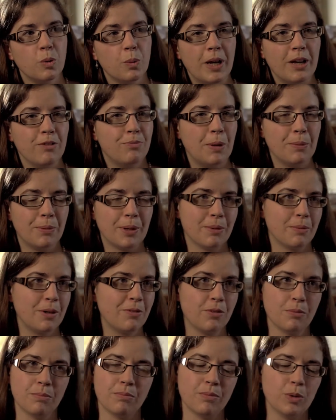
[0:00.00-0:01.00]
we have people
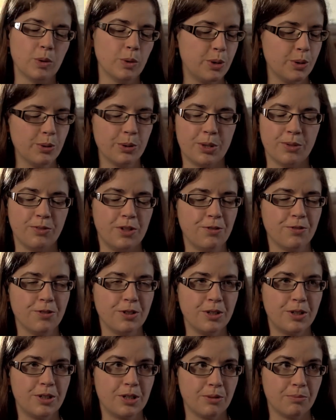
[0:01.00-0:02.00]
coming from all sorts of
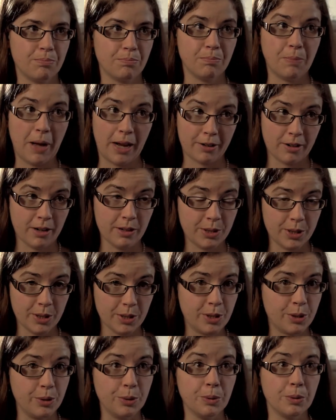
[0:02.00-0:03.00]
different backgrounds
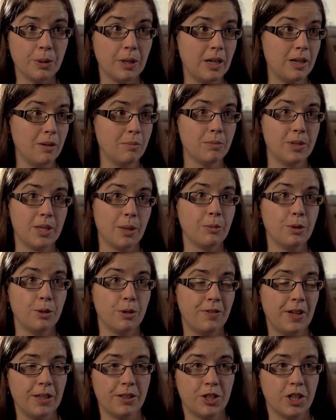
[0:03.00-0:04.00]
at school, some who
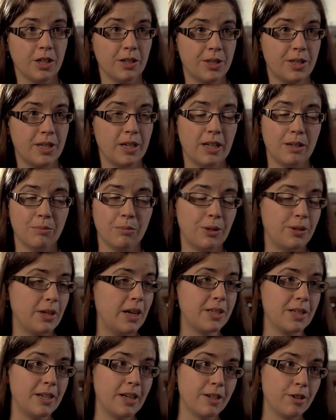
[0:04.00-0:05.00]
have had the chance to learn both
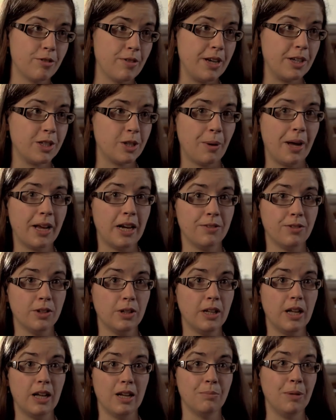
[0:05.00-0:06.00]
Latin and Greek to
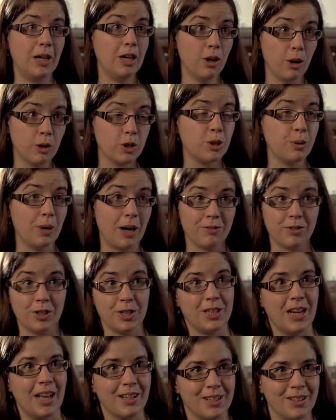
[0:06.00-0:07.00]
A-level, a lot who have
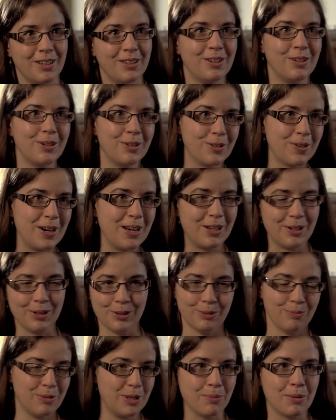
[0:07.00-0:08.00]
just Latin and no Greek,
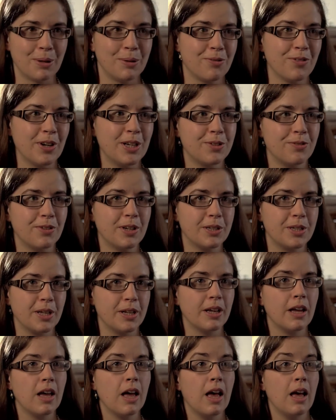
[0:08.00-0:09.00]
or sometimes vice versa,